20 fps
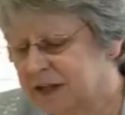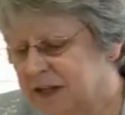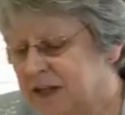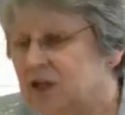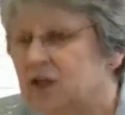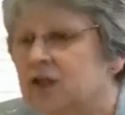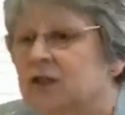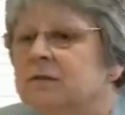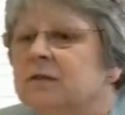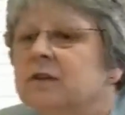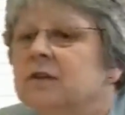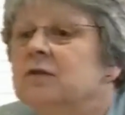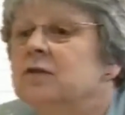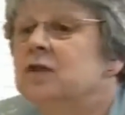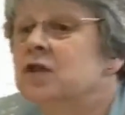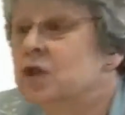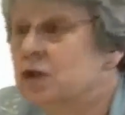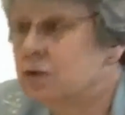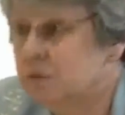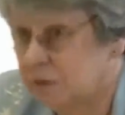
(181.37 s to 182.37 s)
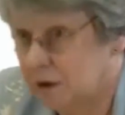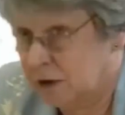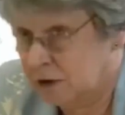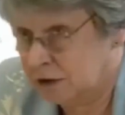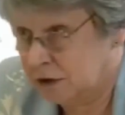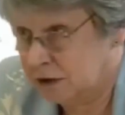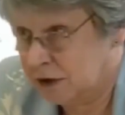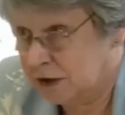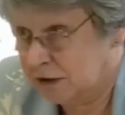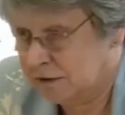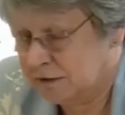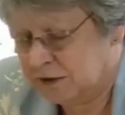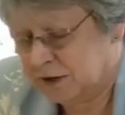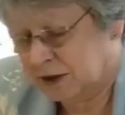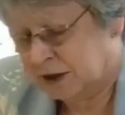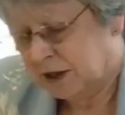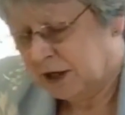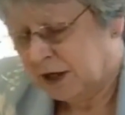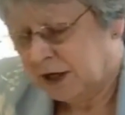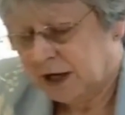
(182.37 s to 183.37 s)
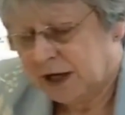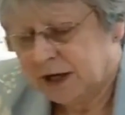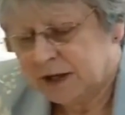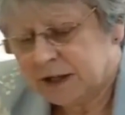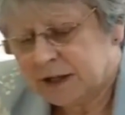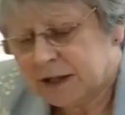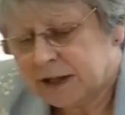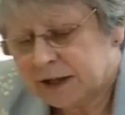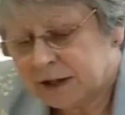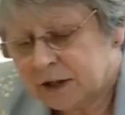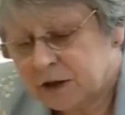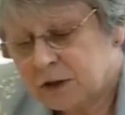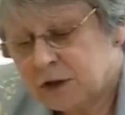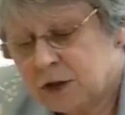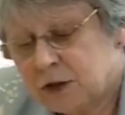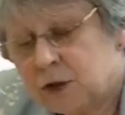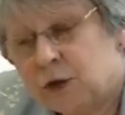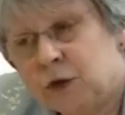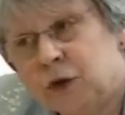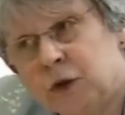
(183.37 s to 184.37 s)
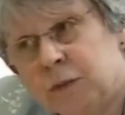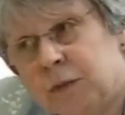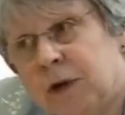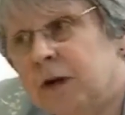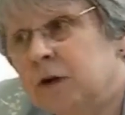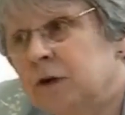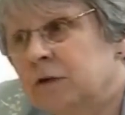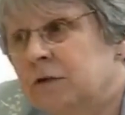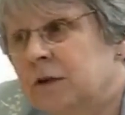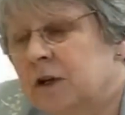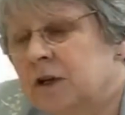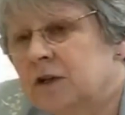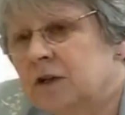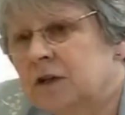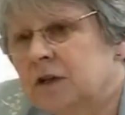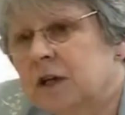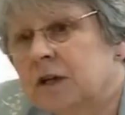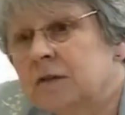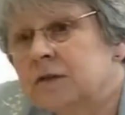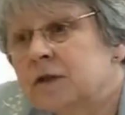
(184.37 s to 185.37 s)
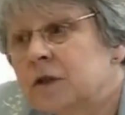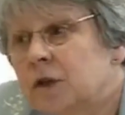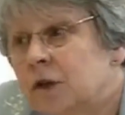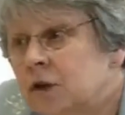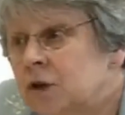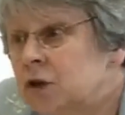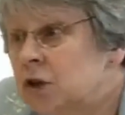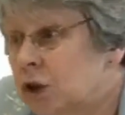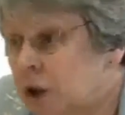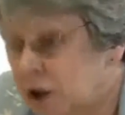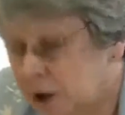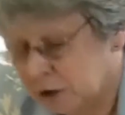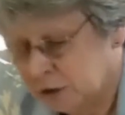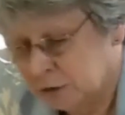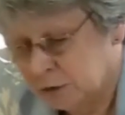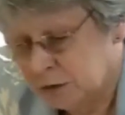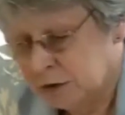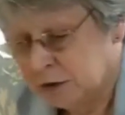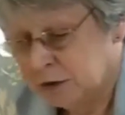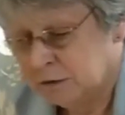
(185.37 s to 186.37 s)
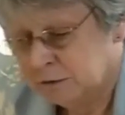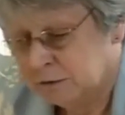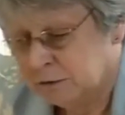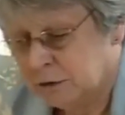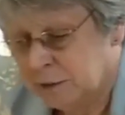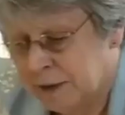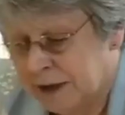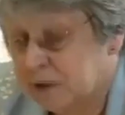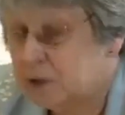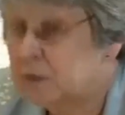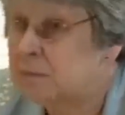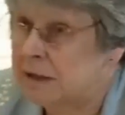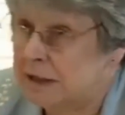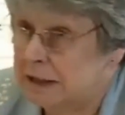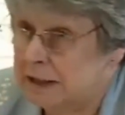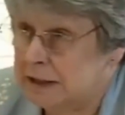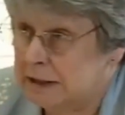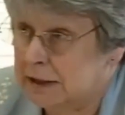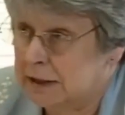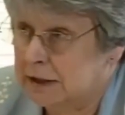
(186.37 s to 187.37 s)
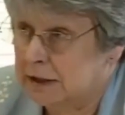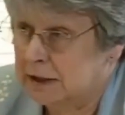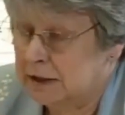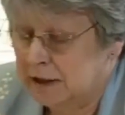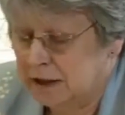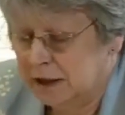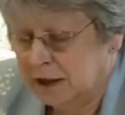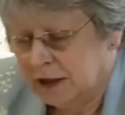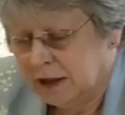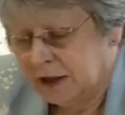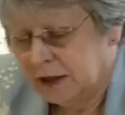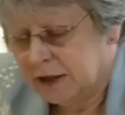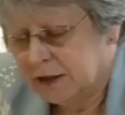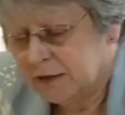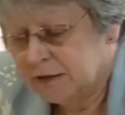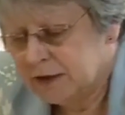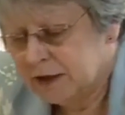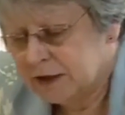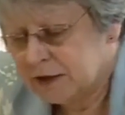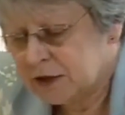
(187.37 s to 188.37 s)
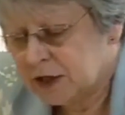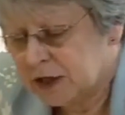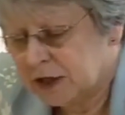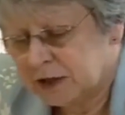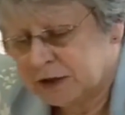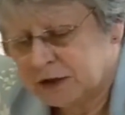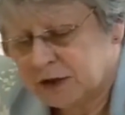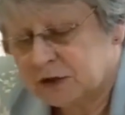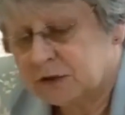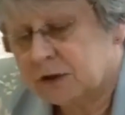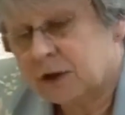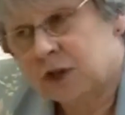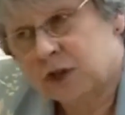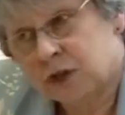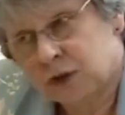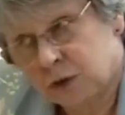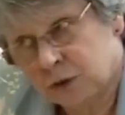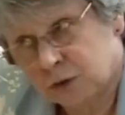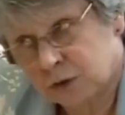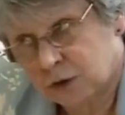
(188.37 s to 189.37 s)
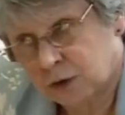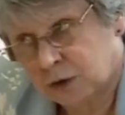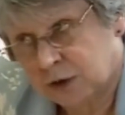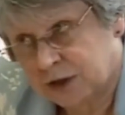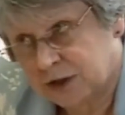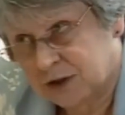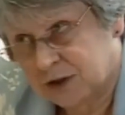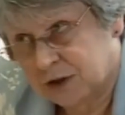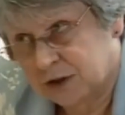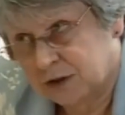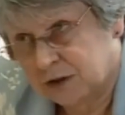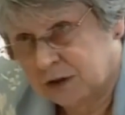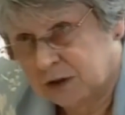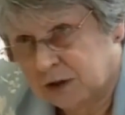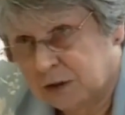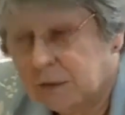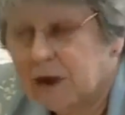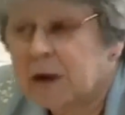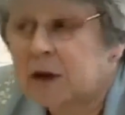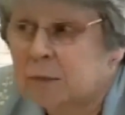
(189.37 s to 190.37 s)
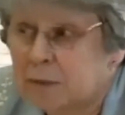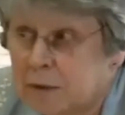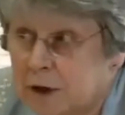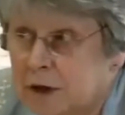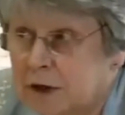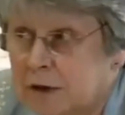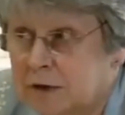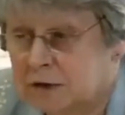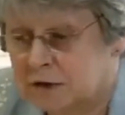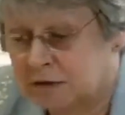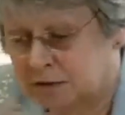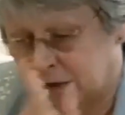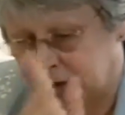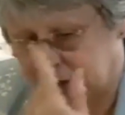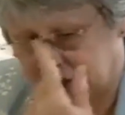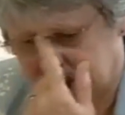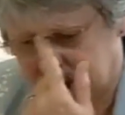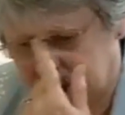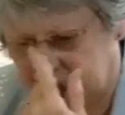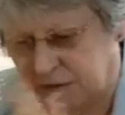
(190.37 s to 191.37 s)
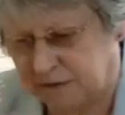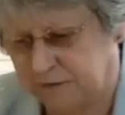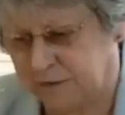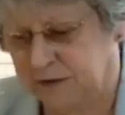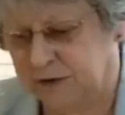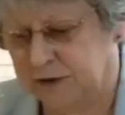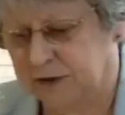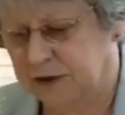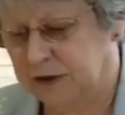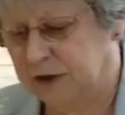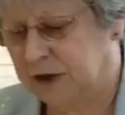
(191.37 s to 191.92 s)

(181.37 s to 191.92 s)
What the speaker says: each of you 2 photographs, and I'd like you to talk about your photographs on your own for about a minute, and then to answer a short question about your partner's photographs.